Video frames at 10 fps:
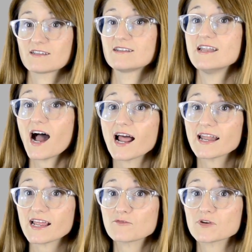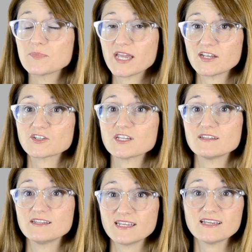Not every
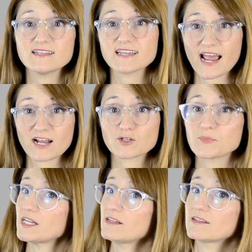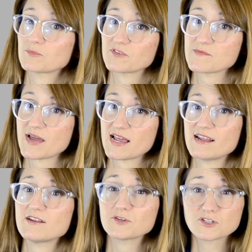patient needs atropine in their premed,
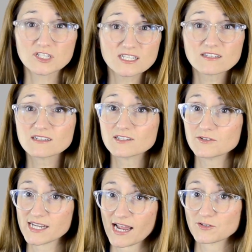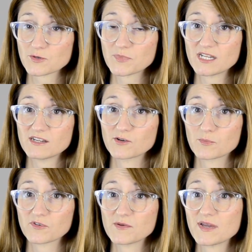and if you're still including atropine in
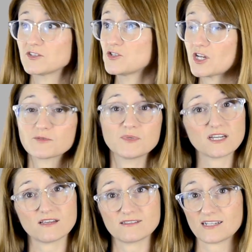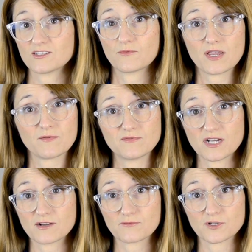your premed just because that's the way we've
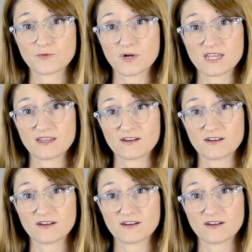done it for 20